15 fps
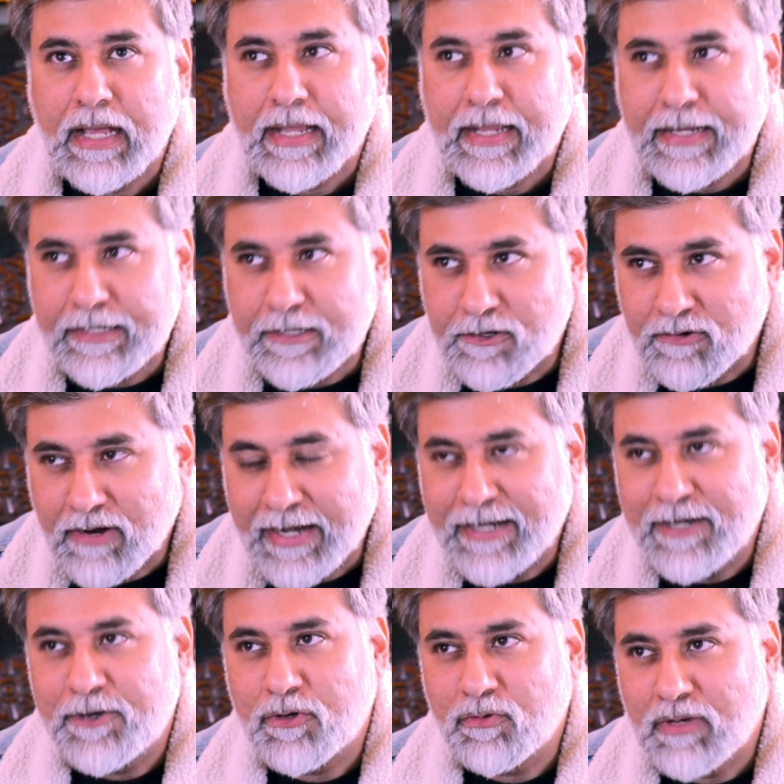It
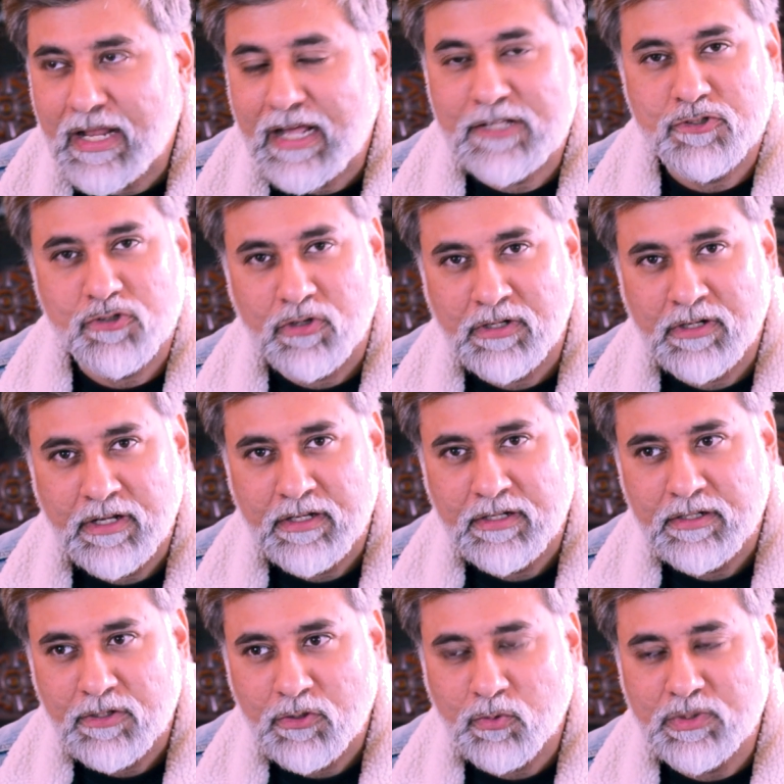tried to latch on
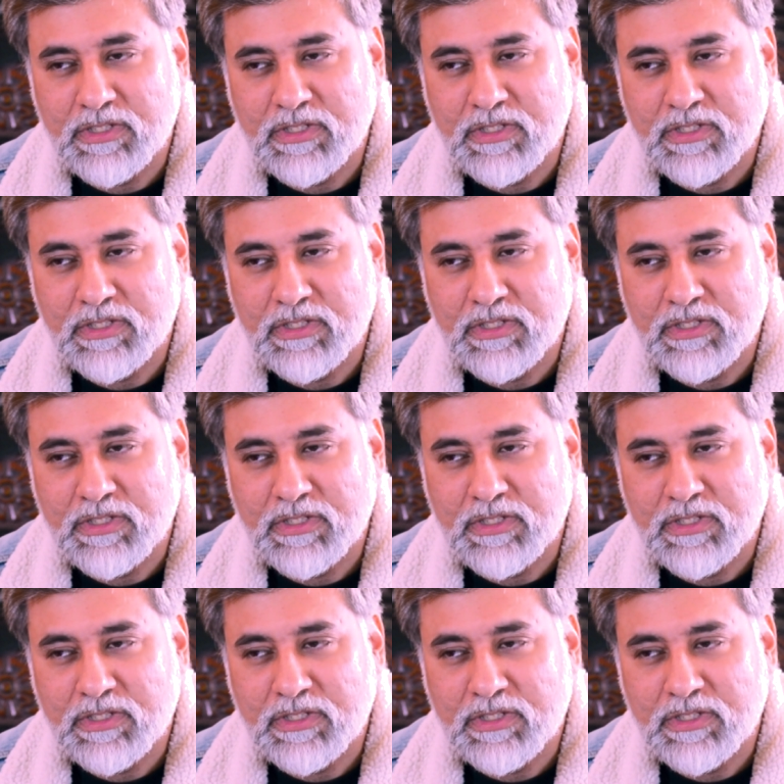to